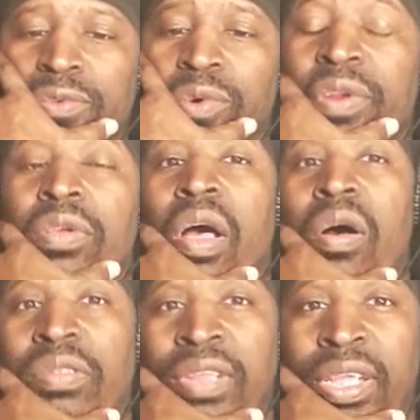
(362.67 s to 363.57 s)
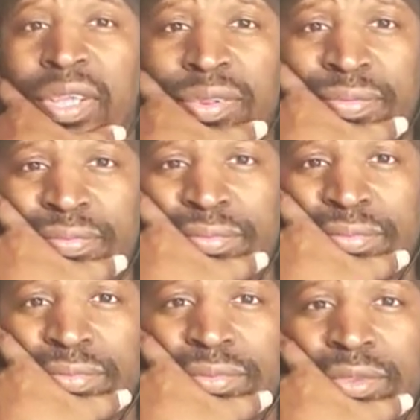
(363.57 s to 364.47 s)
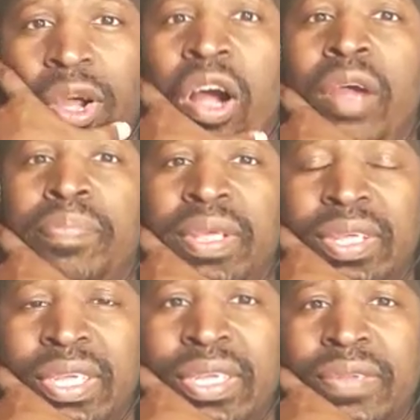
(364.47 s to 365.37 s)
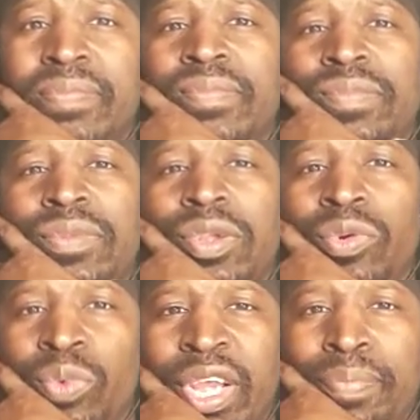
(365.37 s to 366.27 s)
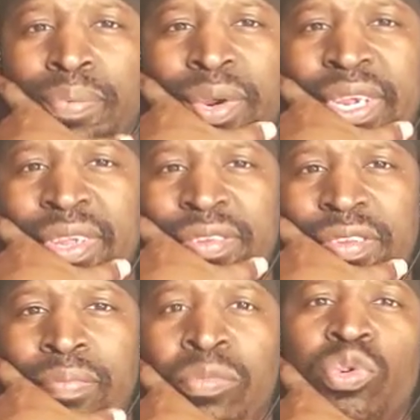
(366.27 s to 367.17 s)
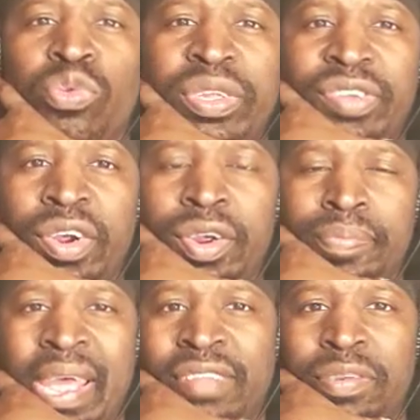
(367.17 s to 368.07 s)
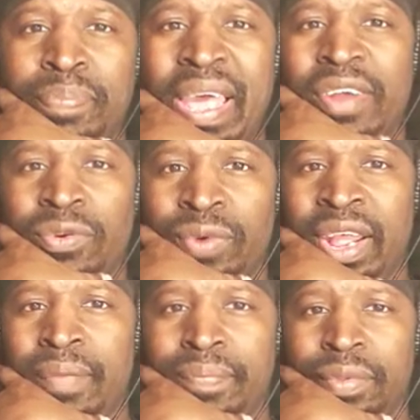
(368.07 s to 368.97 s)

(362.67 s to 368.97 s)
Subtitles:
What do y'all think? RBE, Rare Breeze, Mook return back to battle rap